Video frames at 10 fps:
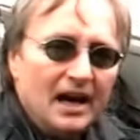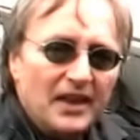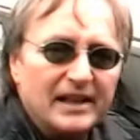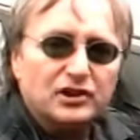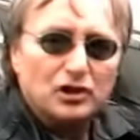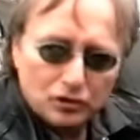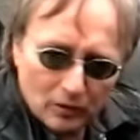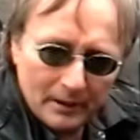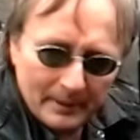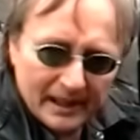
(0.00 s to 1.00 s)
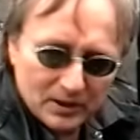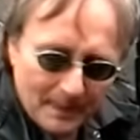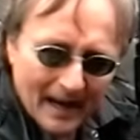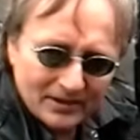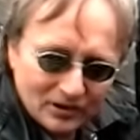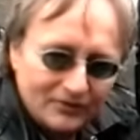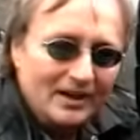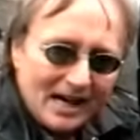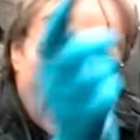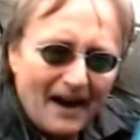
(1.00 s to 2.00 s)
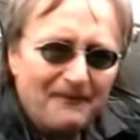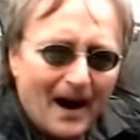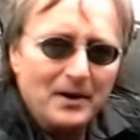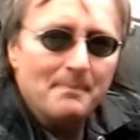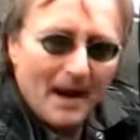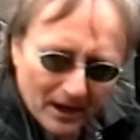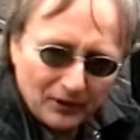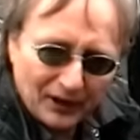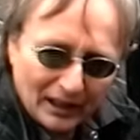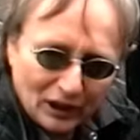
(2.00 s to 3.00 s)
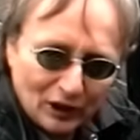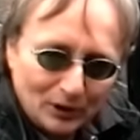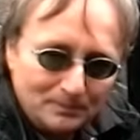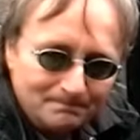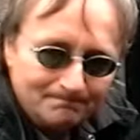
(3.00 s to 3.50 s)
that's extremely expensive. I found a better thing to do.